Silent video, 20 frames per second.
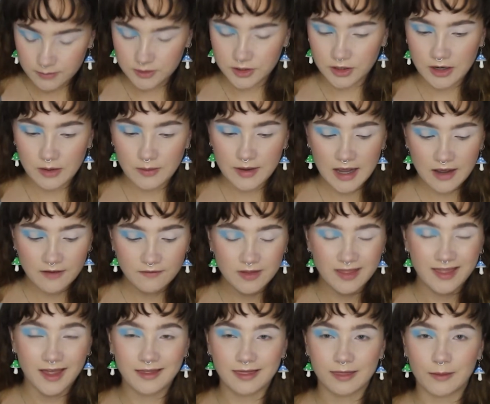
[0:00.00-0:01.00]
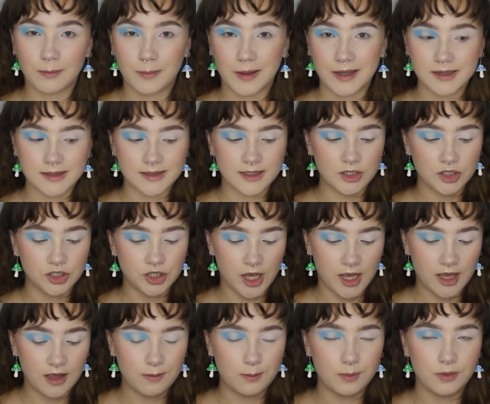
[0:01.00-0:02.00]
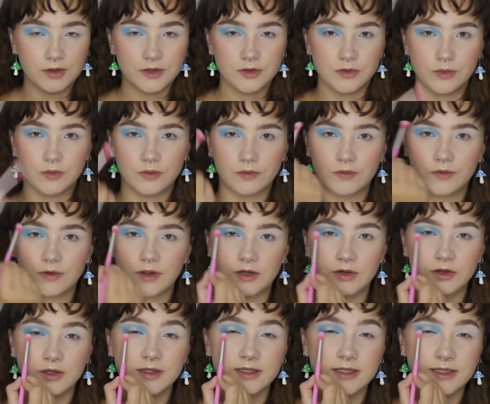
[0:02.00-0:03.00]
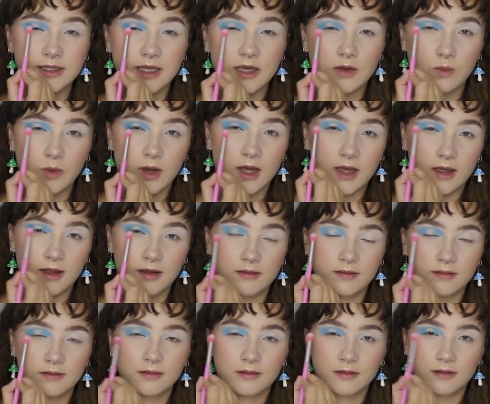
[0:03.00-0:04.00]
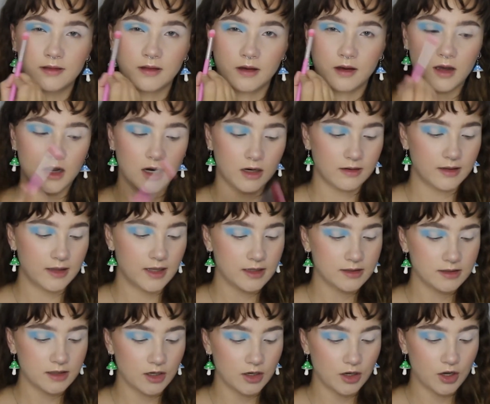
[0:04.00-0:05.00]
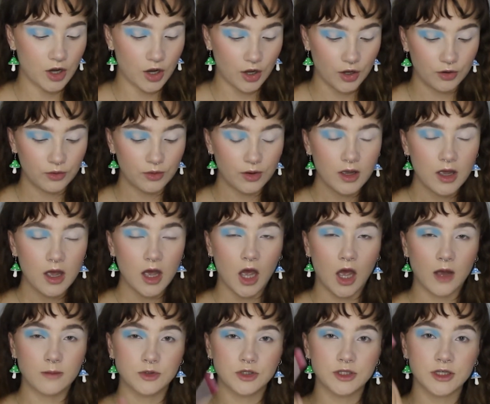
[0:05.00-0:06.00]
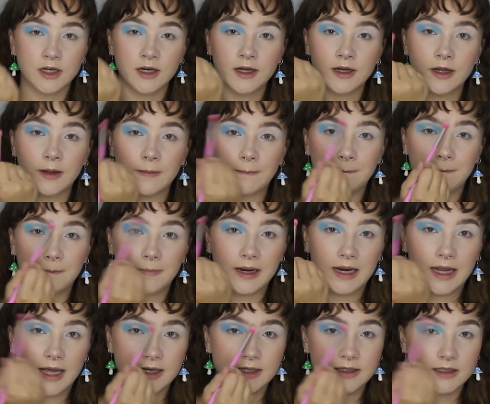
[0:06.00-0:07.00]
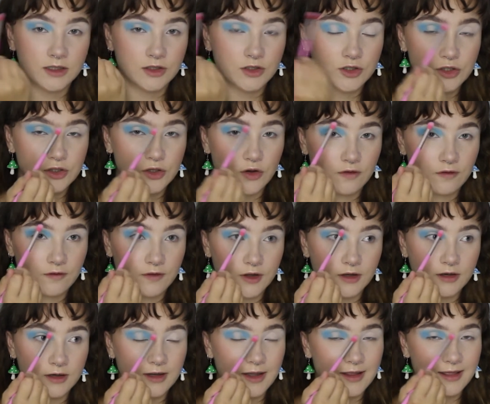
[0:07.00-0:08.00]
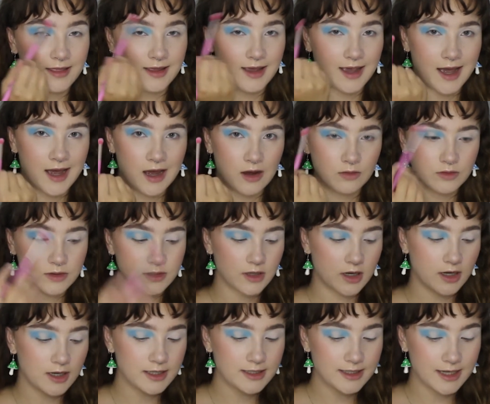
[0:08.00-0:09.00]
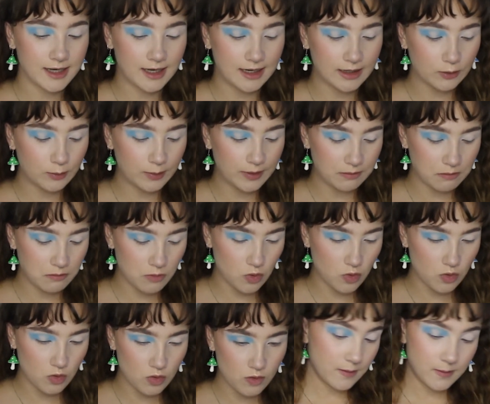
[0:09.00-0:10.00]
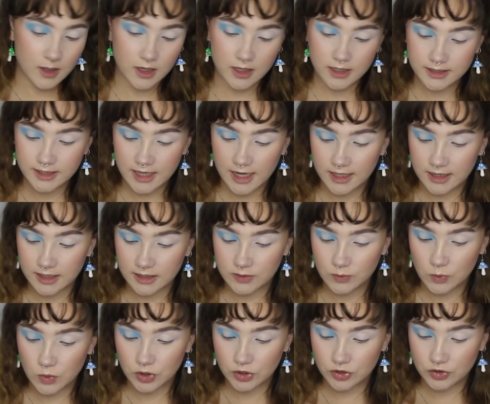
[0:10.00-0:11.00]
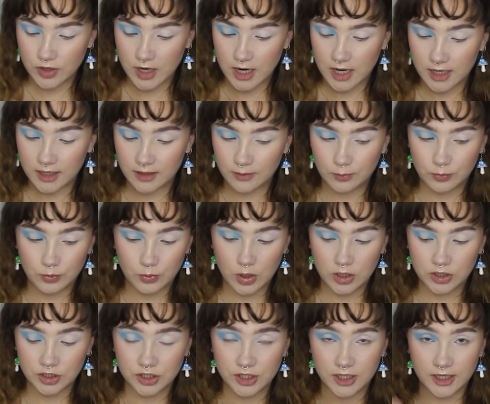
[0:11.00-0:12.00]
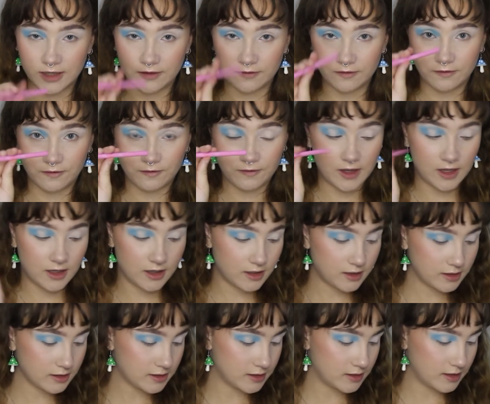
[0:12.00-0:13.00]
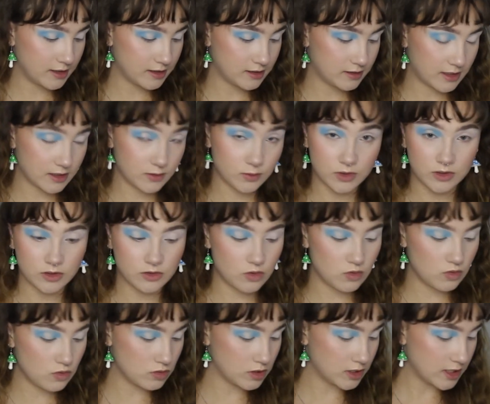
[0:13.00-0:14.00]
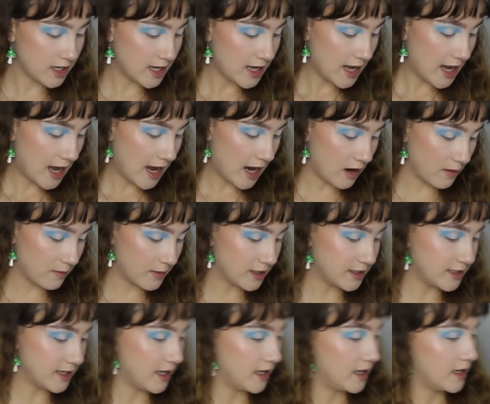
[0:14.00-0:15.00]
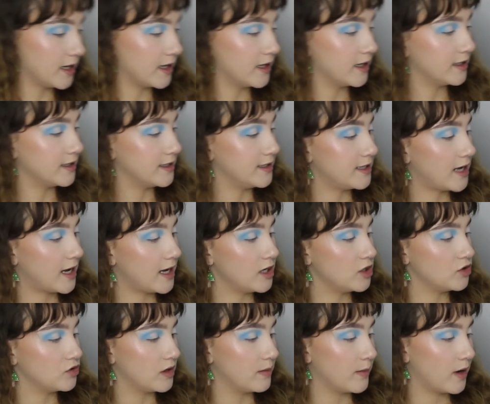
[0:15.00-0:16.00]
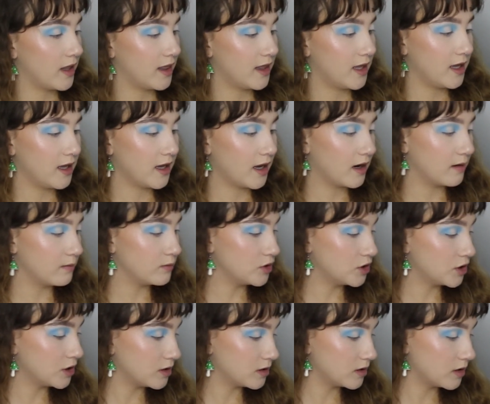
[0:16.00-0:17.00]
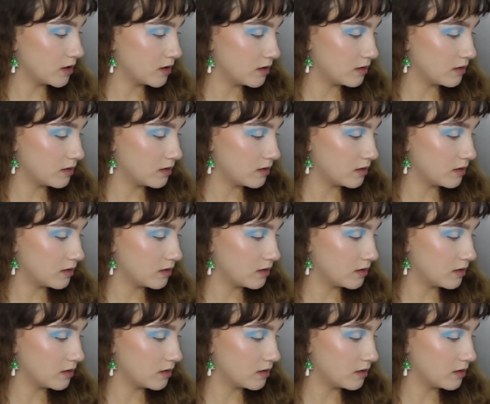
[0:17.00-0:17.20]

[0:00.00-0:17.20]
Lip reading: So now we have like the basic shape sort of, and you can see where the colour and that's going to go. I'm just going to blend and soften the outside a little bit more. I'm going to take this Water Drag brush in Fierce, that's what it's called, and I'm going to take Daydream, I think, and I'm just going